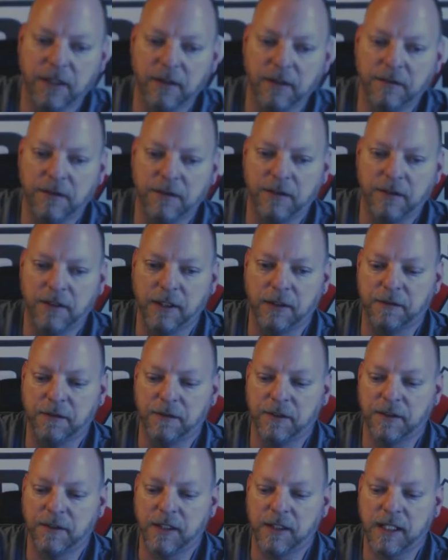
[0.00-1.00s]
of
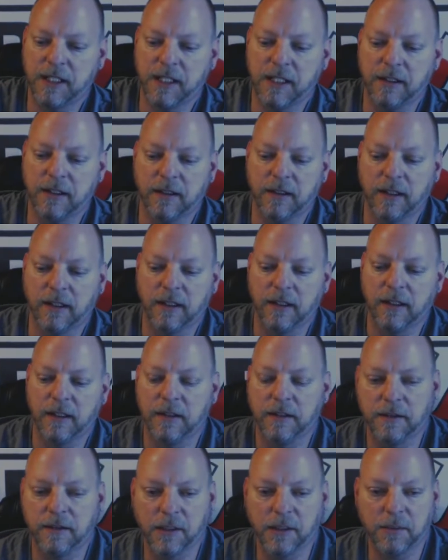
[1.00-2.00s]
self-sticking
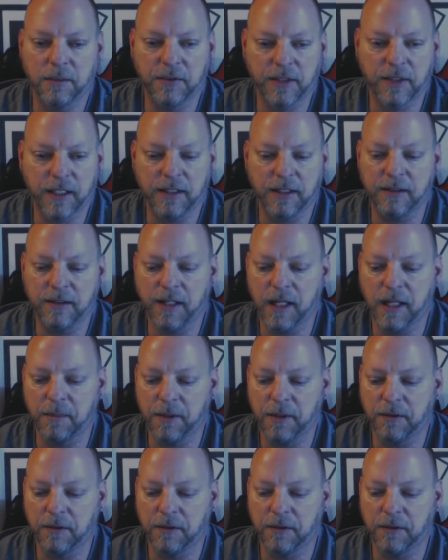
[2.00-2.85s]
double-sided tape